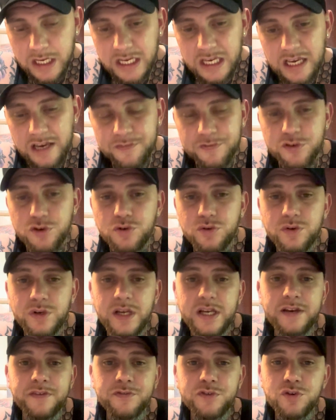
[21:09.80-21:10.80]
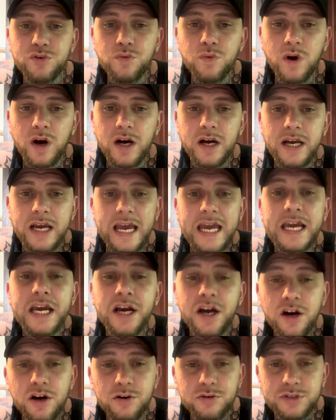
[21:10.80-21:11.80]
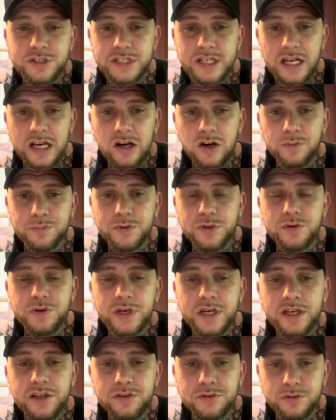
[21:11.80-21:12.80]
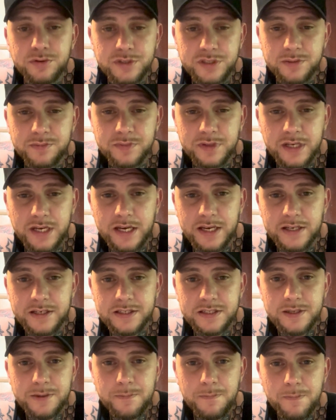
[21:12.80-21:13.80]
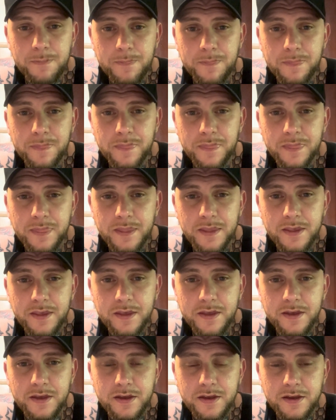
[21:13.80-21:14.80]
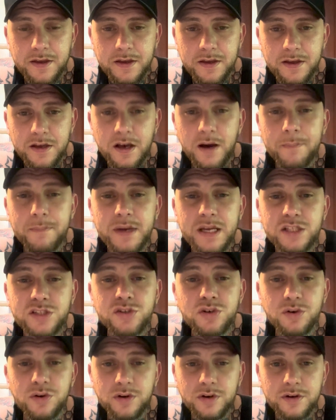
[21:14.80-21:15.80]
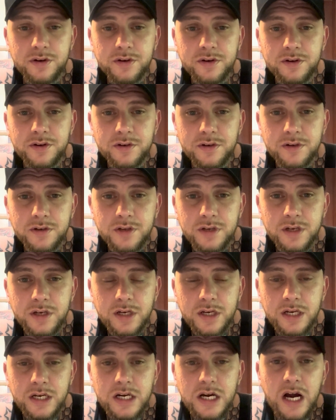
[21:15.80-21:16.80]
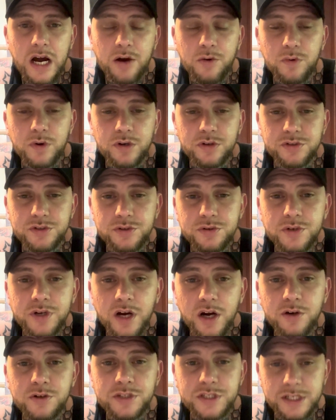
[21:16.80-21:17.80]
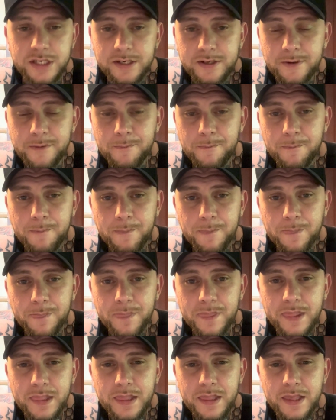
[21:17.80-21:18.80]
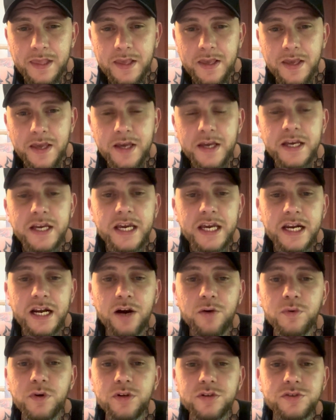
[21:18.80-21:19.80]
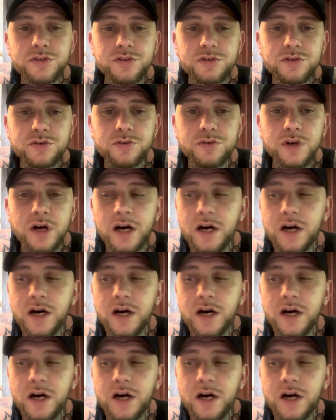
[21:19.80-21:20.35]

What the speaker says: if you want a coach to help you get through some things, a mentor, I will do coaching. And I will do